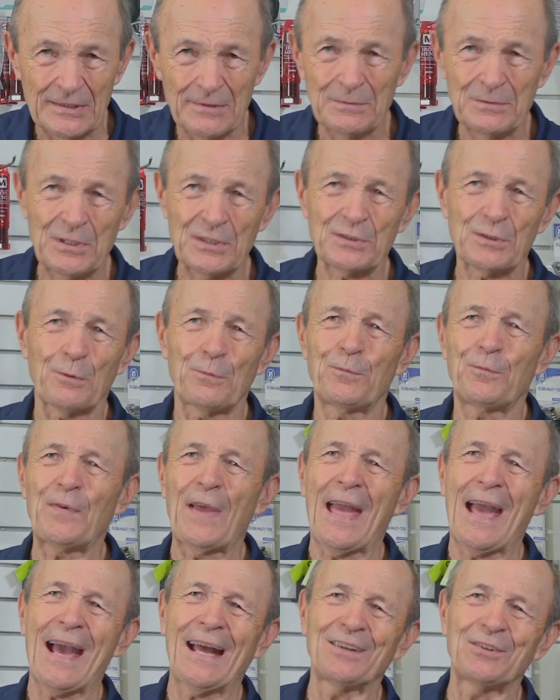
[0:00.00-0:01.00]
It was just a
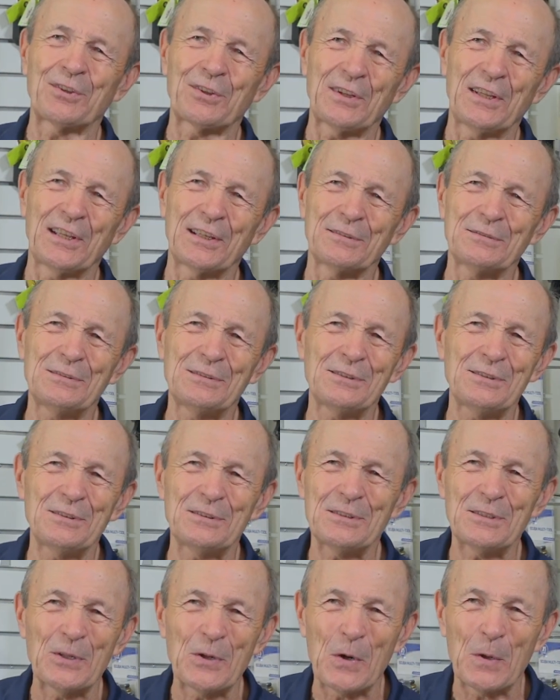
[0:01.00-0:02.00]
fad thing. You
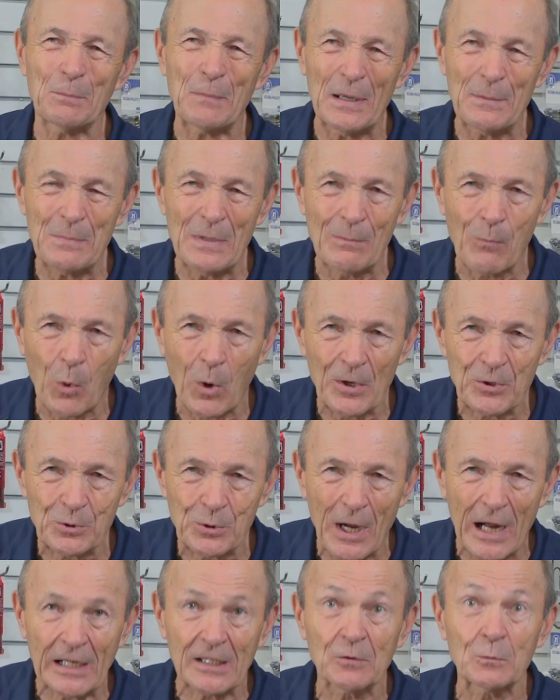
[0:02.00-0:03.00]
know, it might be more
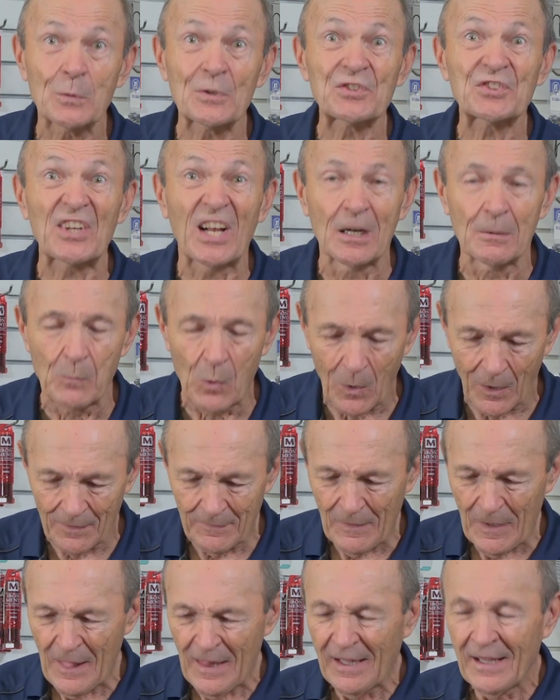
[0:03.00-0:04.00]
attractive. We'll sell more.
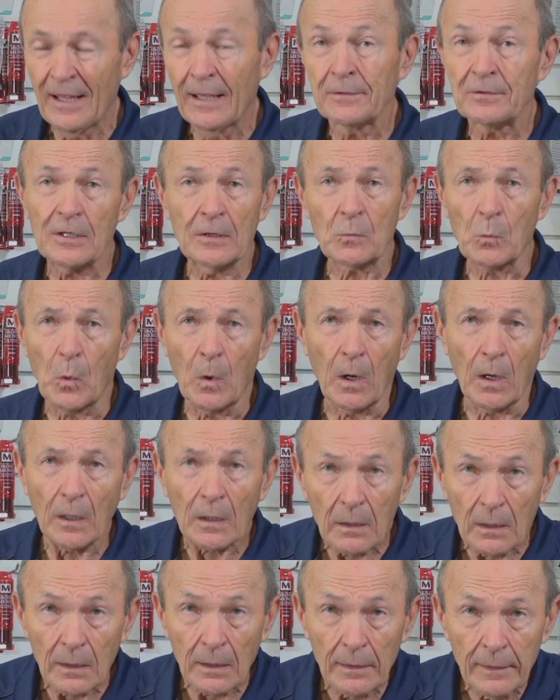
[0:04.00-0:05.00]
Didn't
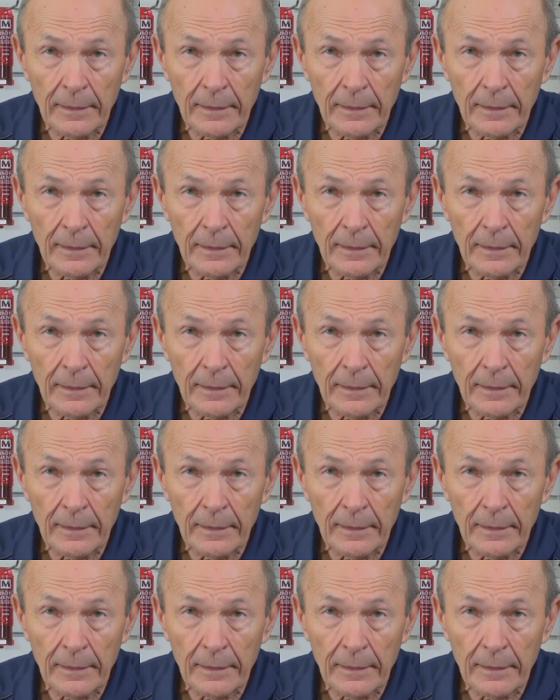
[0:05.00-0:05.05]
work.